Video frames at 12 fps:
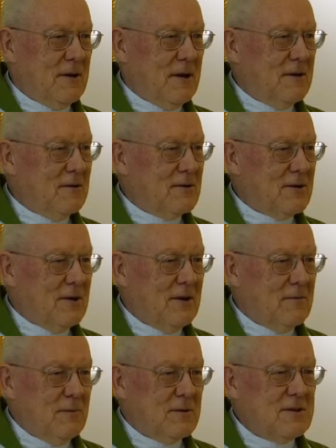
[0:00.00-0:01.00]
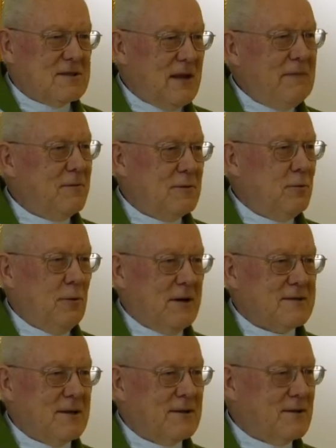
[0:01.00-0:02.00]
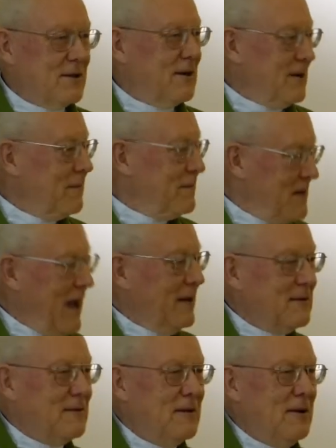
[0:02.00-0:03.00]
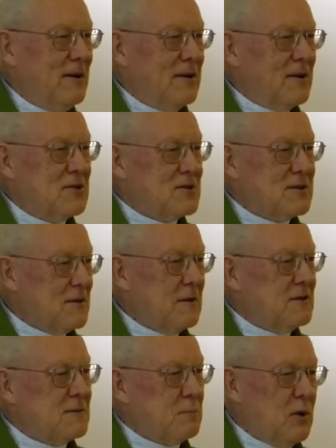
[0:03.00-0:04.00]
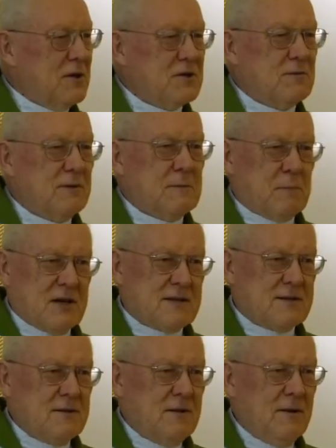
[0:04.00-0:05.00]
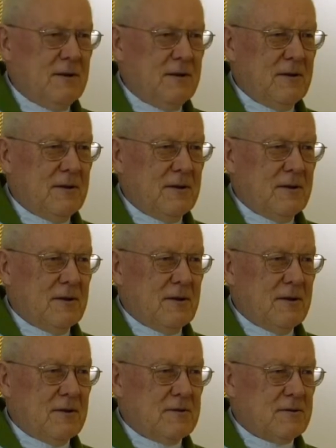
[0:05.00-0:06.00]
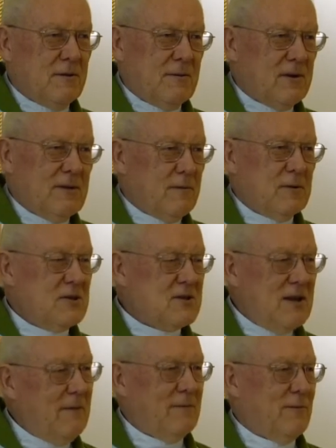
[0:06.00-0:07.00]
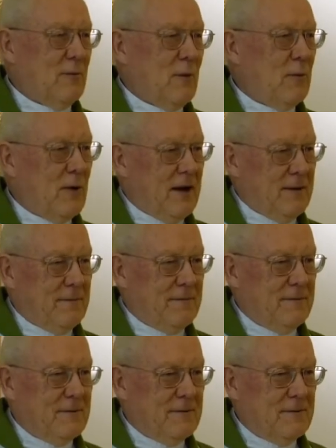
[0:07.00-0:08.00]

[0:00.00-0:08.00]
And what is left to us, that if that is punished with prison, so what is left from our life?